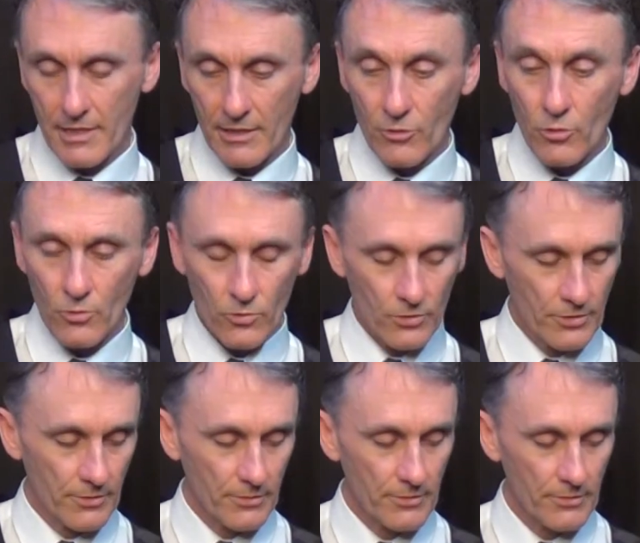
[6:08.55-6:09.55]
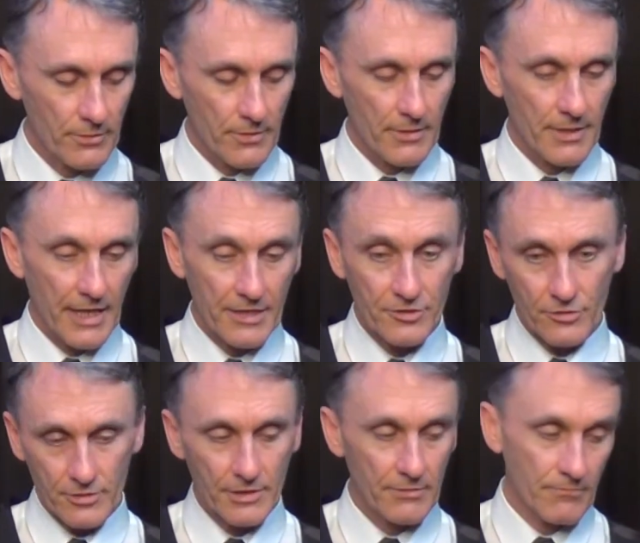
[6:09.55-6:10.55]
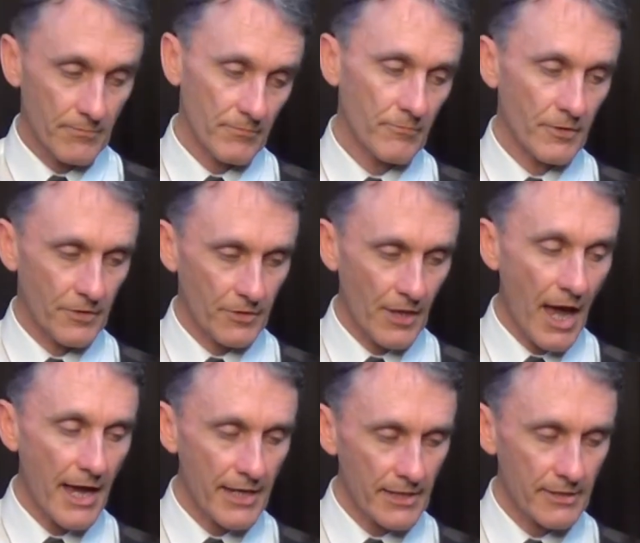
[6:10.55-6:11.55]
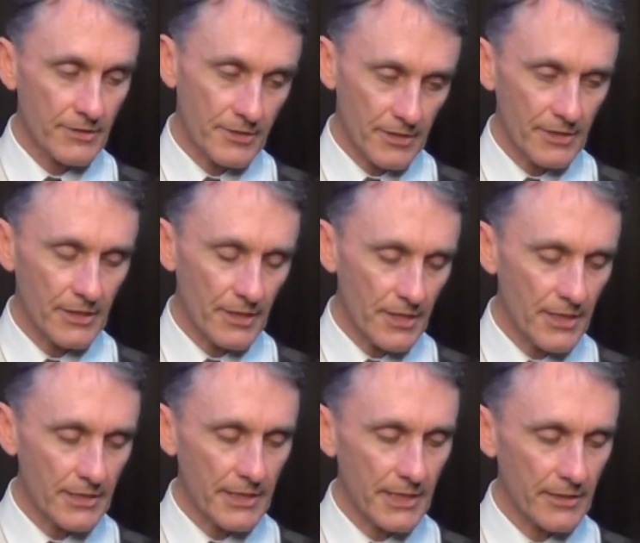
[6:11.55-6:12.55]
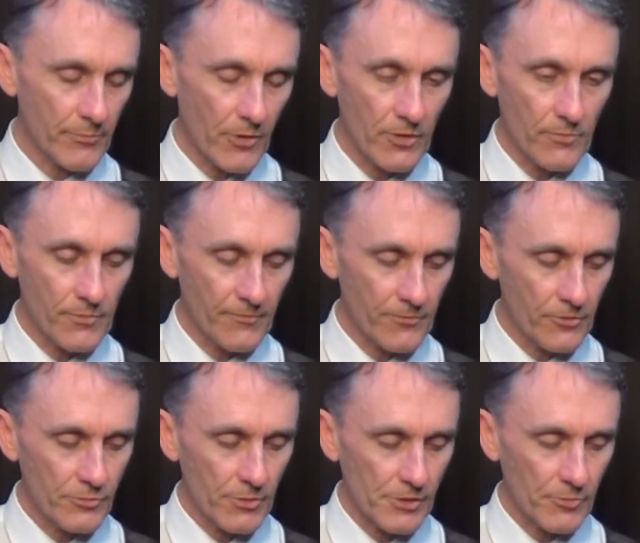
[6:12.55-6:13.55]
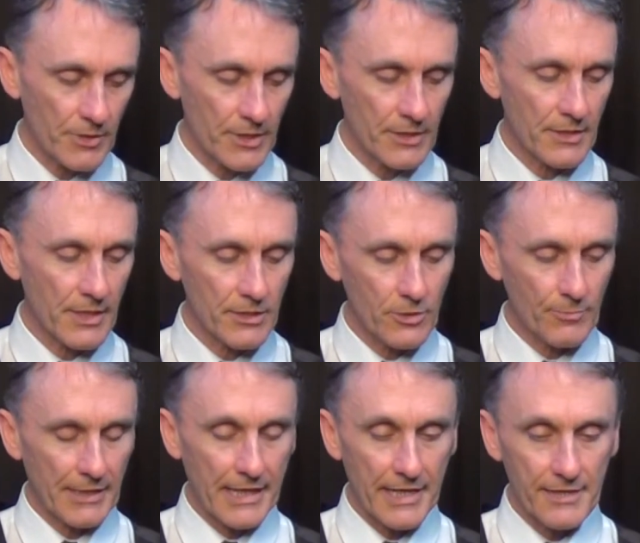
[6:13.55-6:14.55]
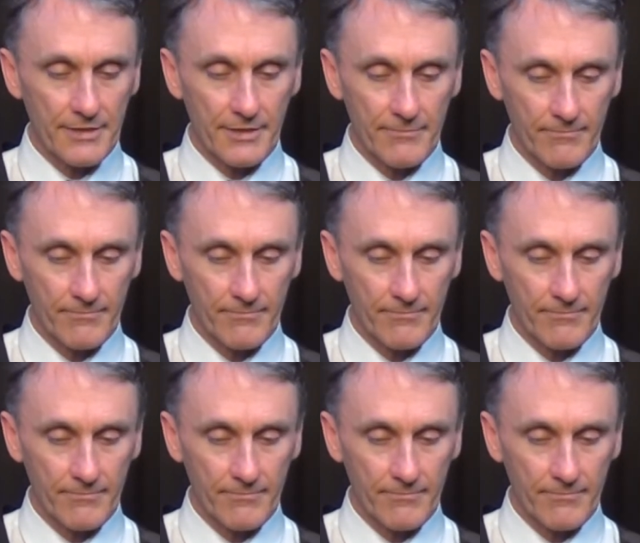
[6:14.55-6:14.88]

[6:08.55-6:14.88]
chord, as you did with A, D and E down the bottom, the first ones we did, then you'd play those